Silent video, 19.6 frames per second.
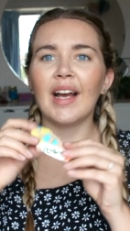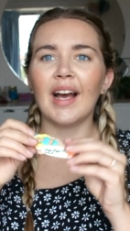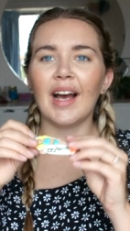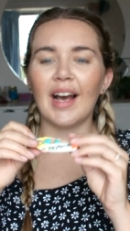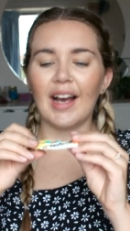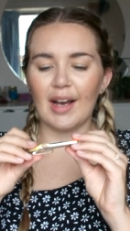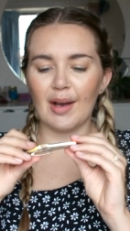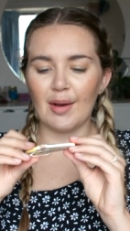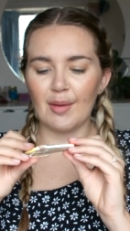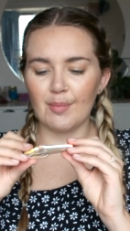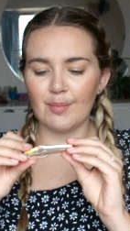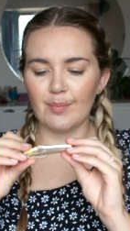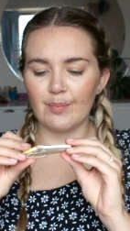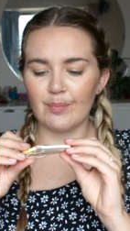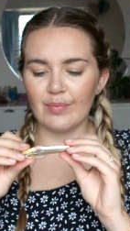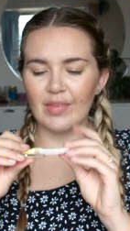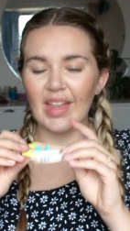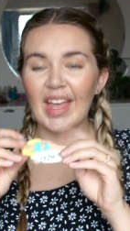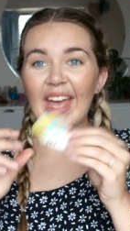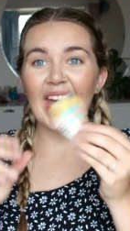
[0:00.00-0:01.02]

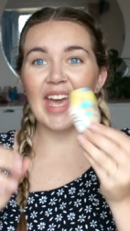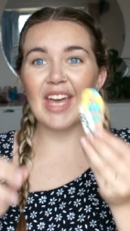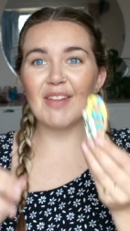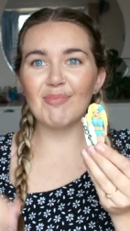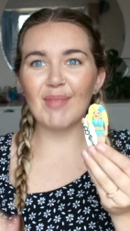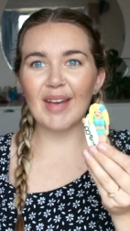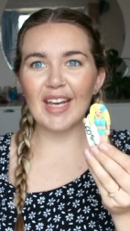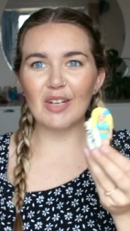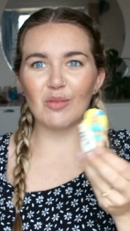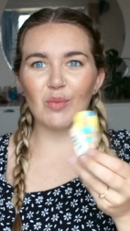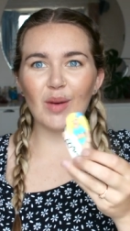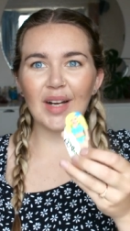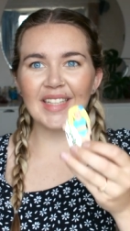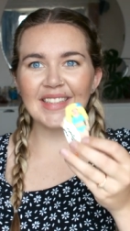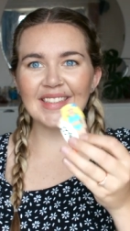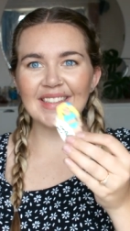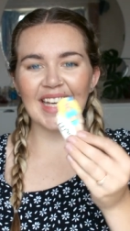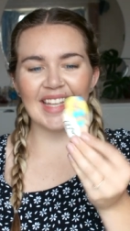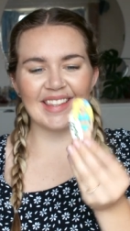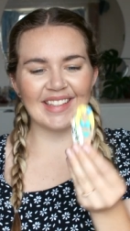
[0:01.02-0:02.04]
um, handmade
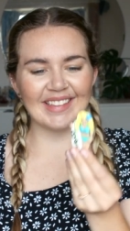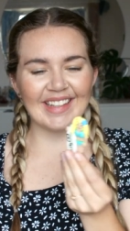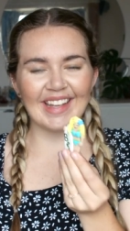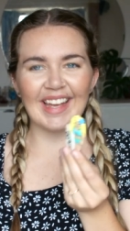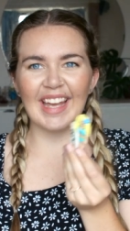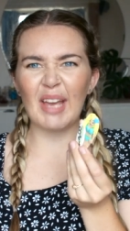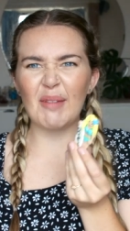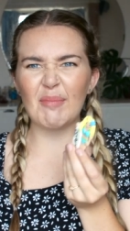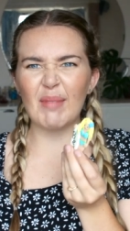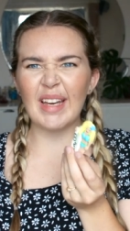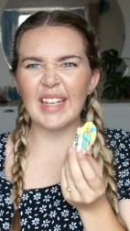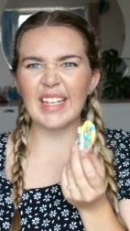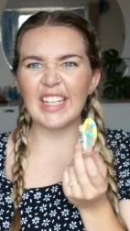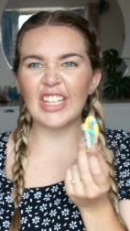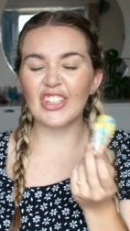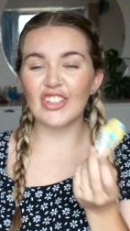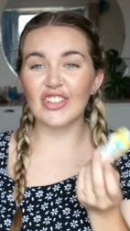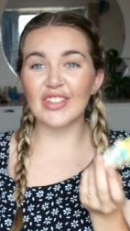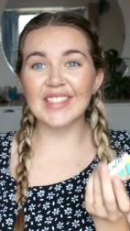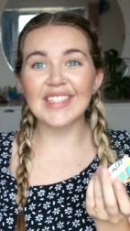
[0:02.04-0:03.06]
ones, I think they're handmade
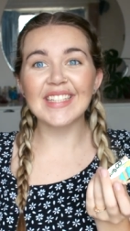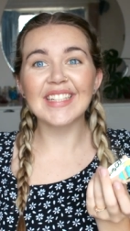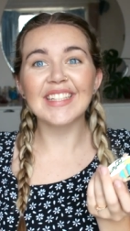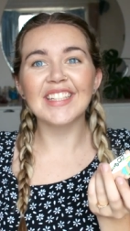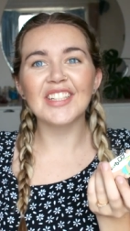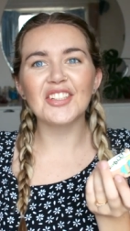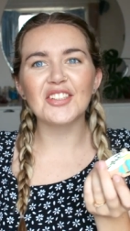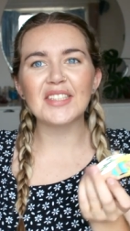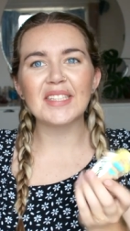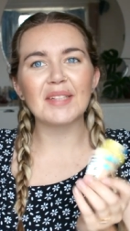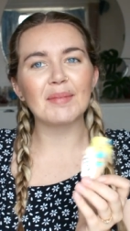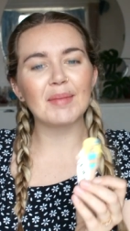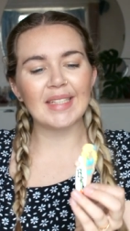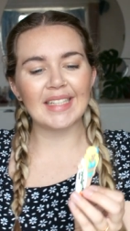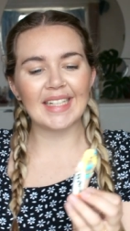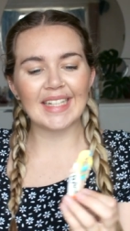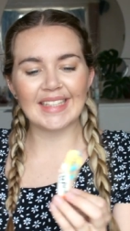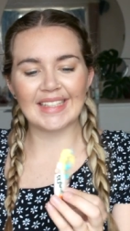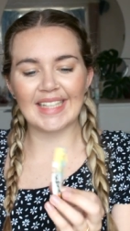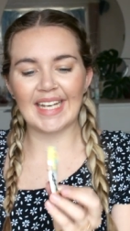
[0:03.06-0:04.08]
in New Zealand or something
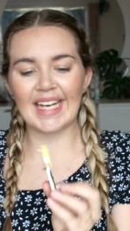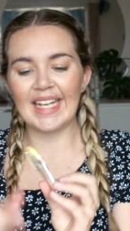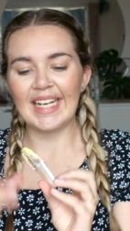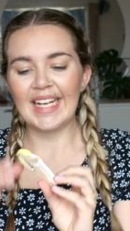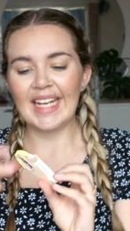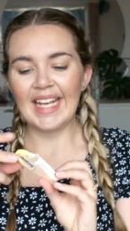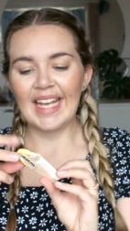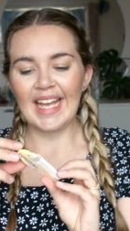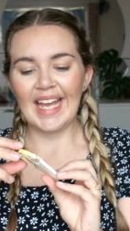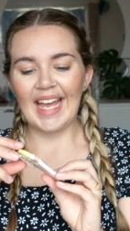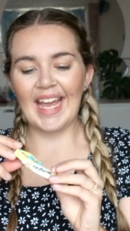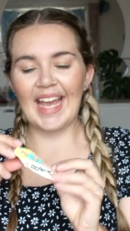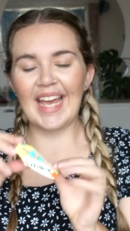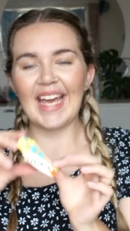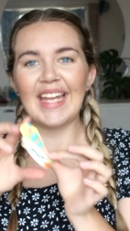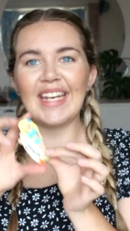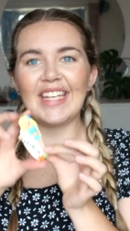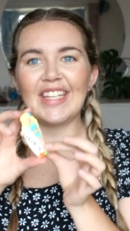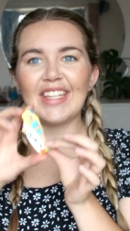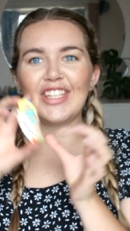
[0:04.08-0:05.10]
like that
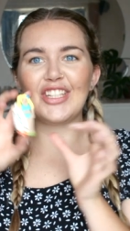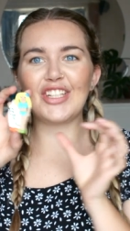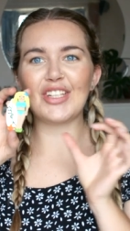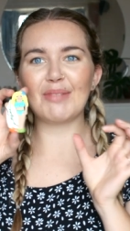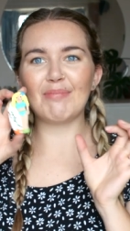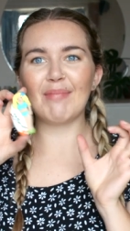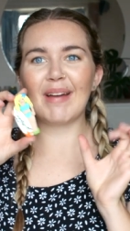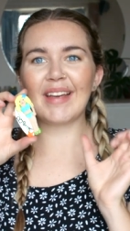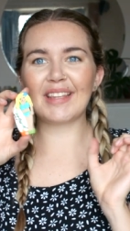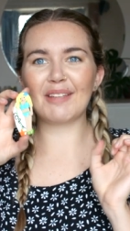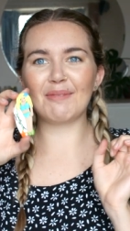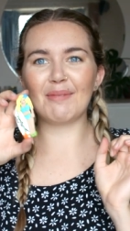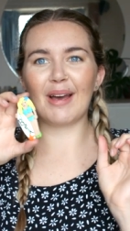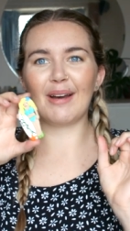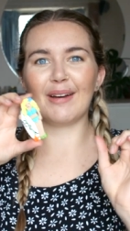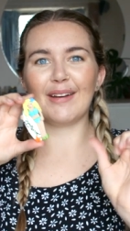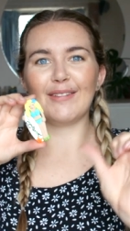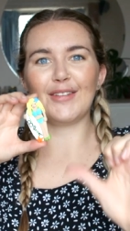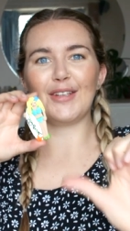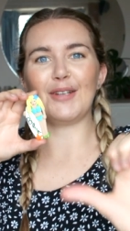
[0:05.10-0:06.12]
and you can make them
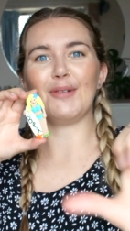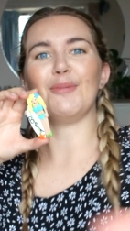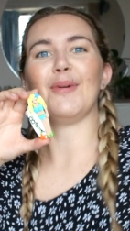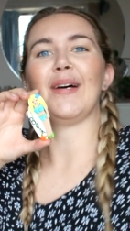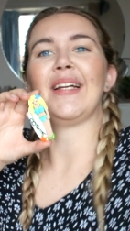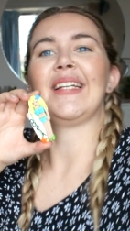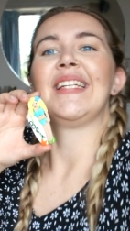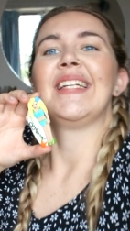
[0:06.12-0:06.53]
however you want.